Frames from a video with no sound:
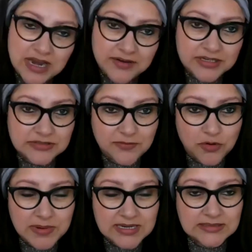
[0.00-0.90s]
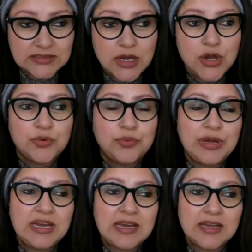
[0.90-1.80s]
various formats.
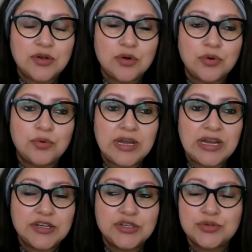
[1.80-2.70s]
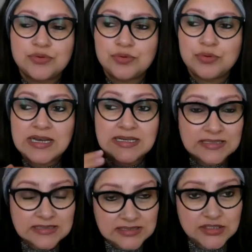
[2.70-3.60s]
We can go into an
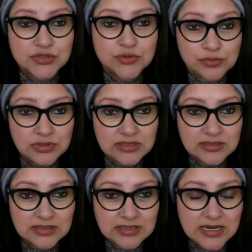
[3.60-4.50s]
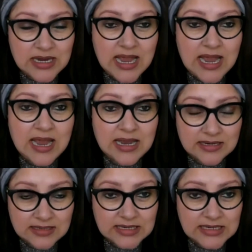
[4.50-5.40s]
existing school,
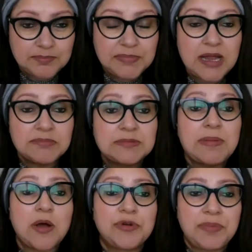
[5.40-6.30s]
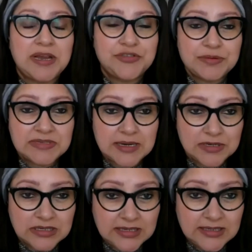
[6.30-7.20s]
and it becomes powered by Dreamtime
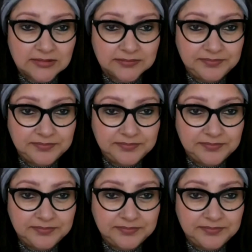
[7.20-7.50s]
Learning.